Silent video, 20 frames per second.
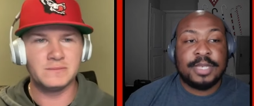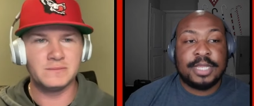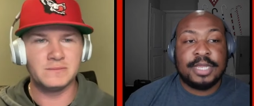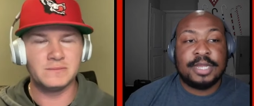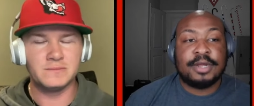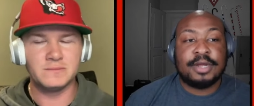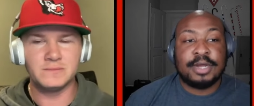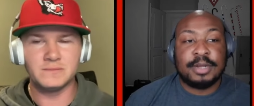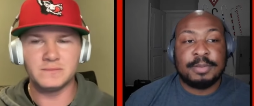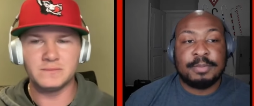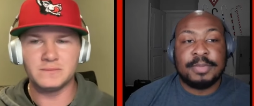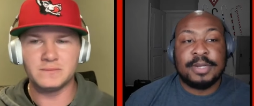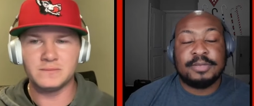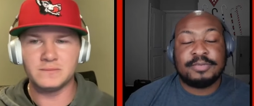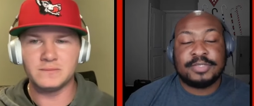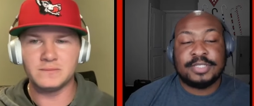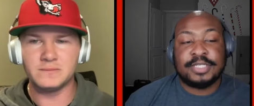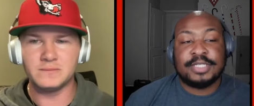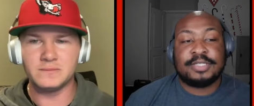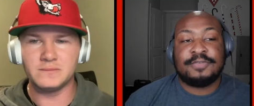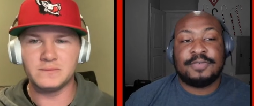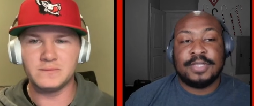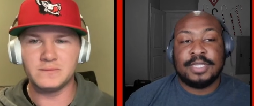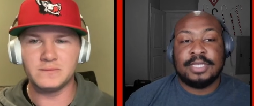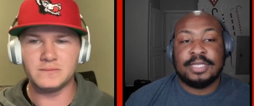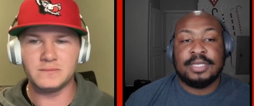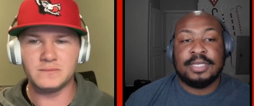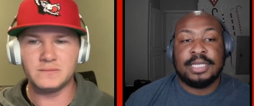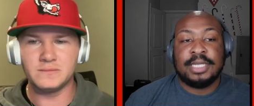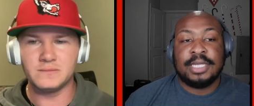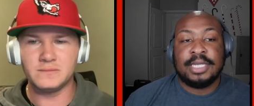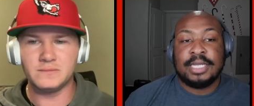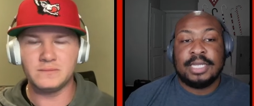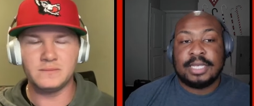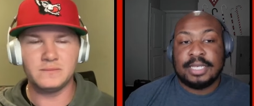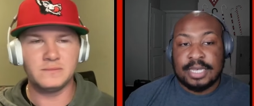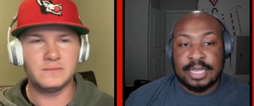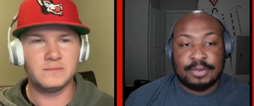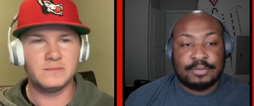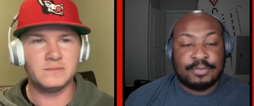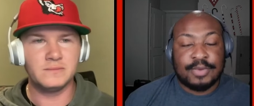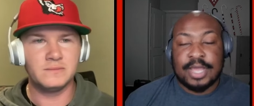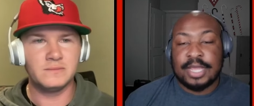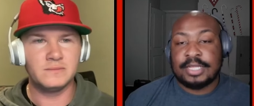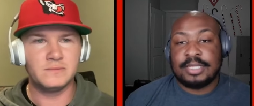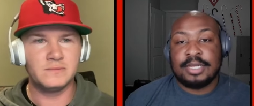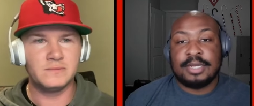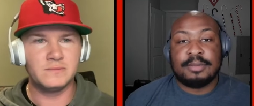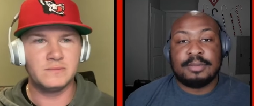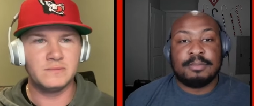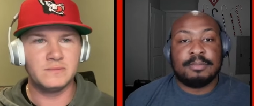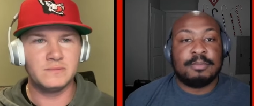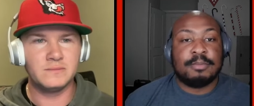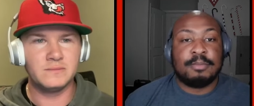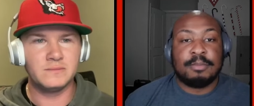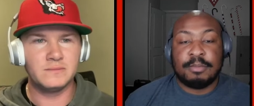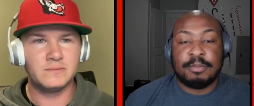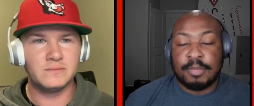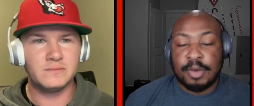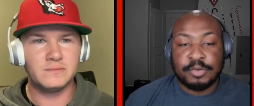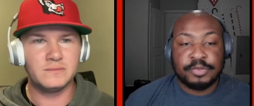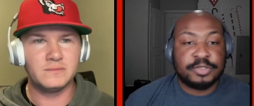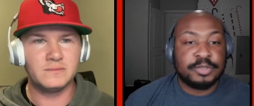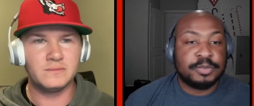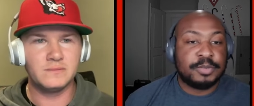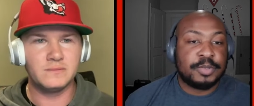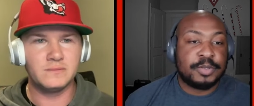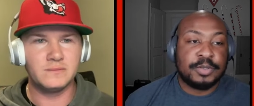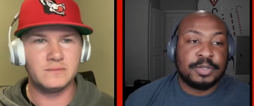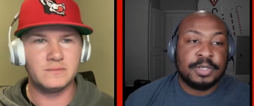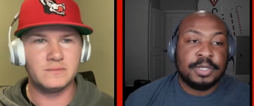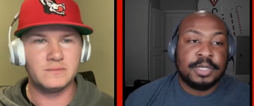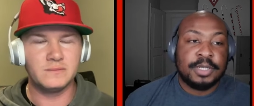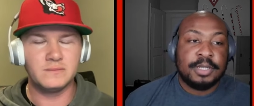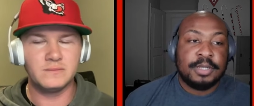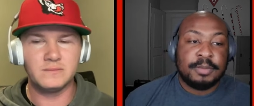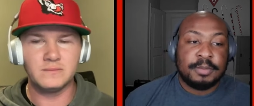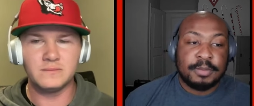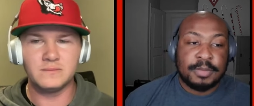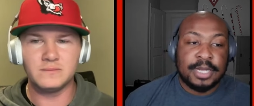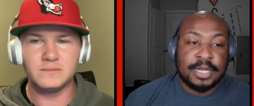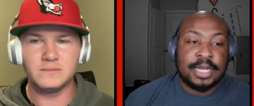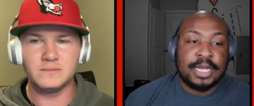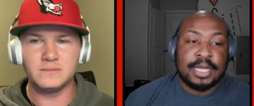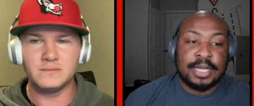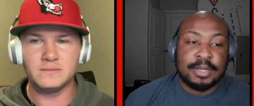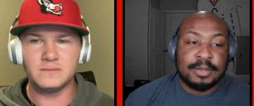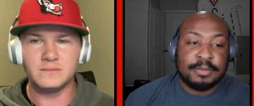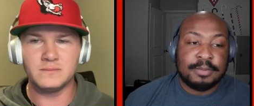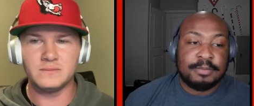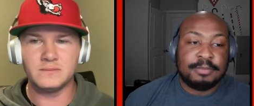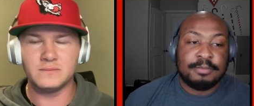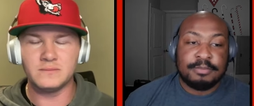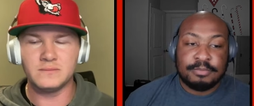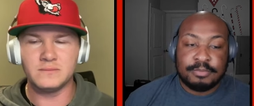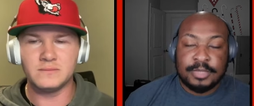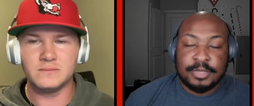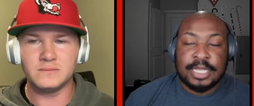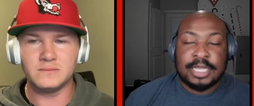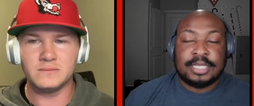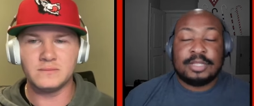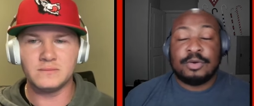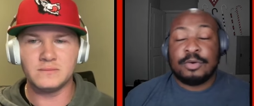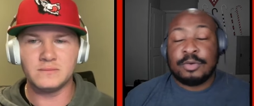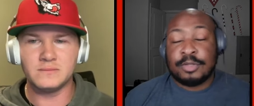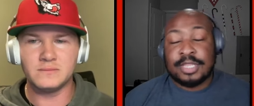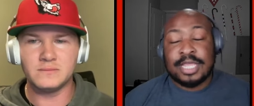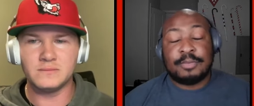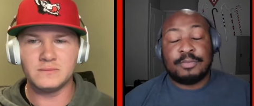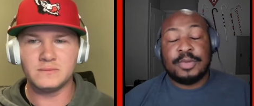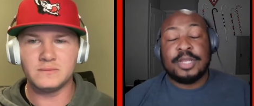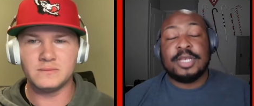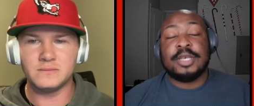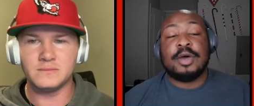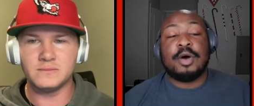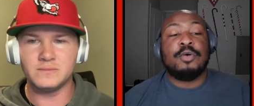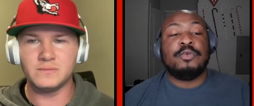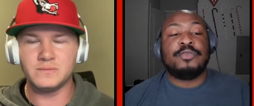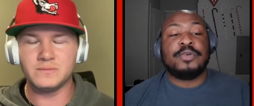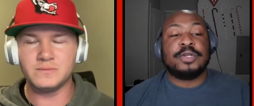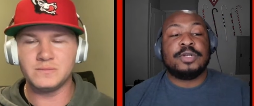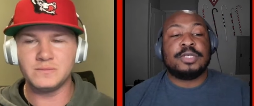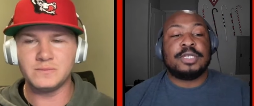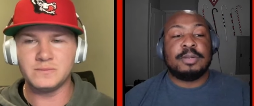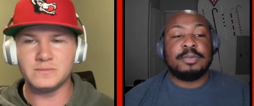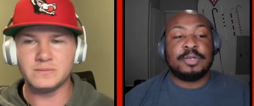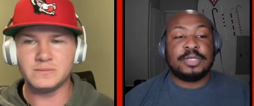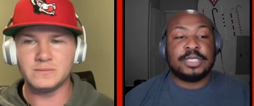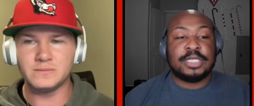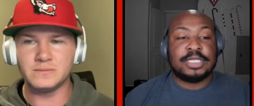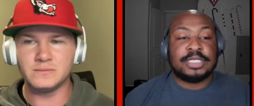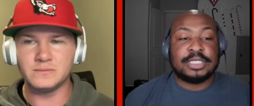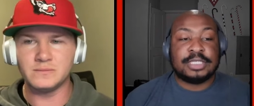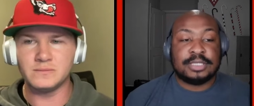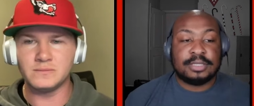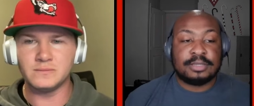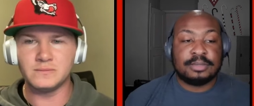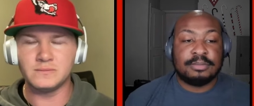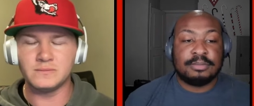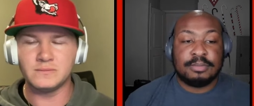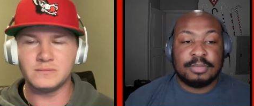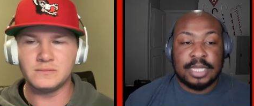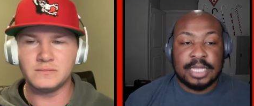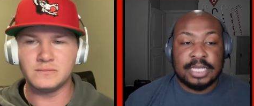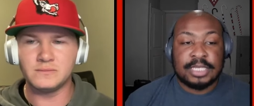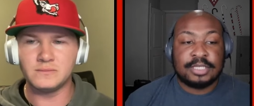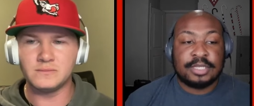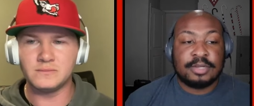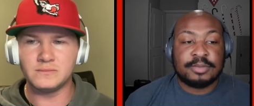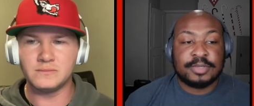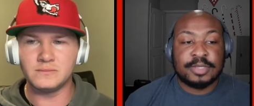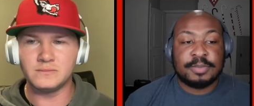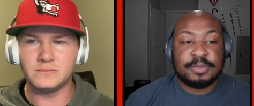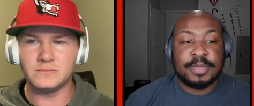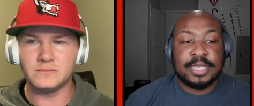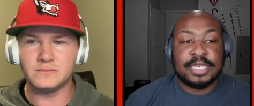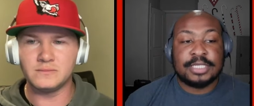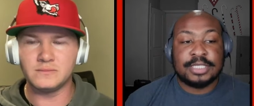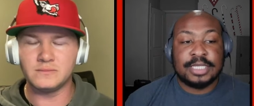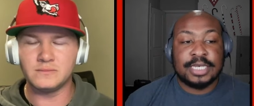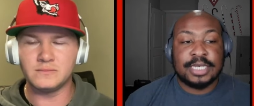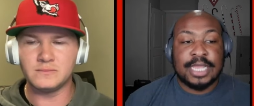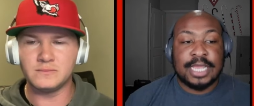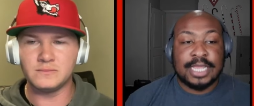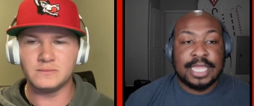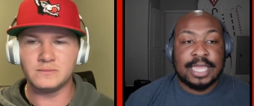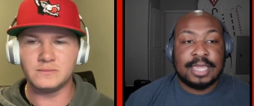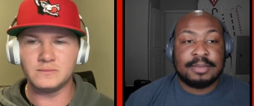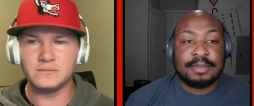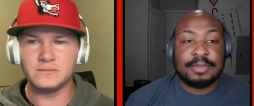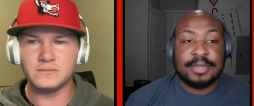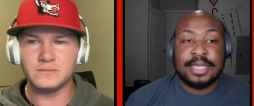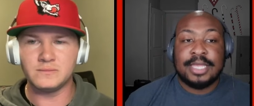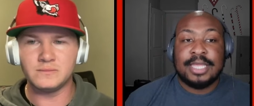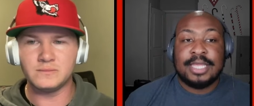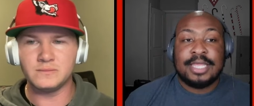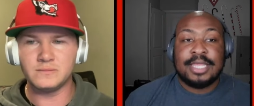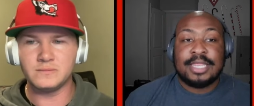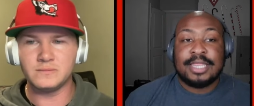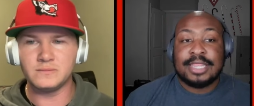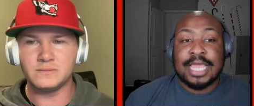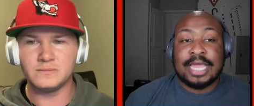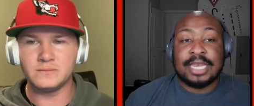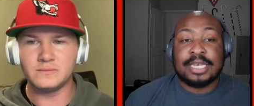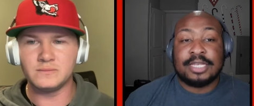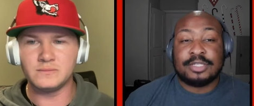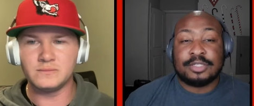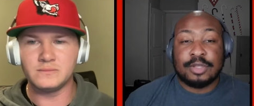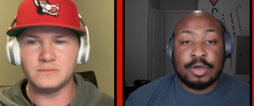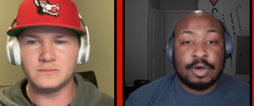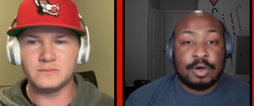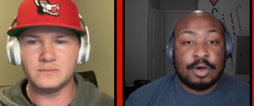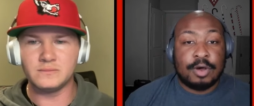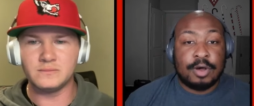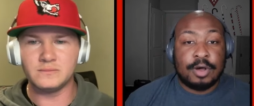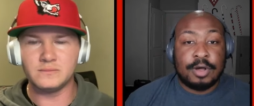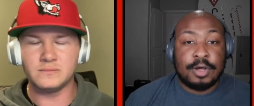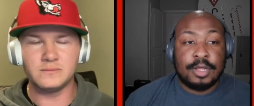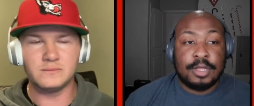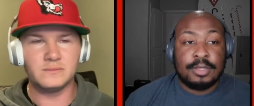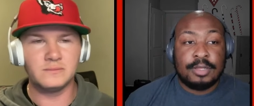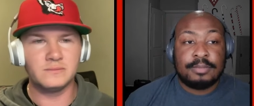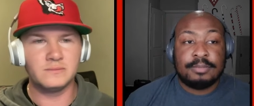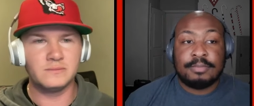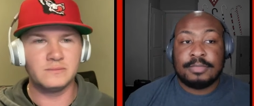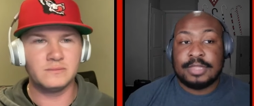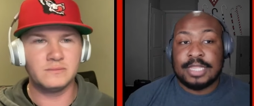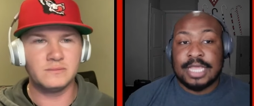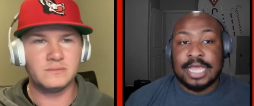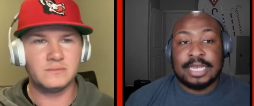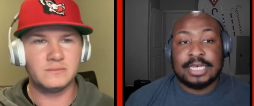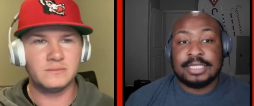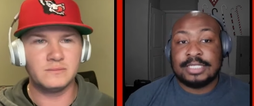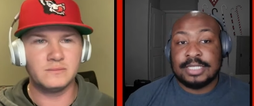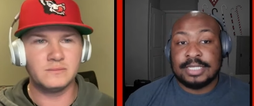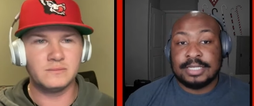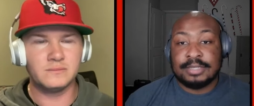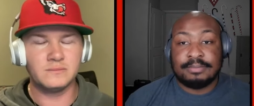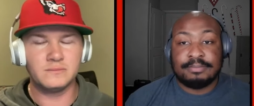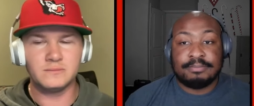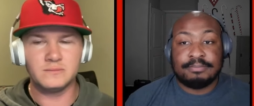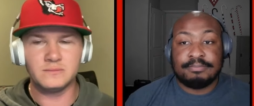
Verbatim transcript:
Speaker 1: player above six feet that racked up multiple uh, that or that went over double digits in terms of minutes in that game. That is all. That is it.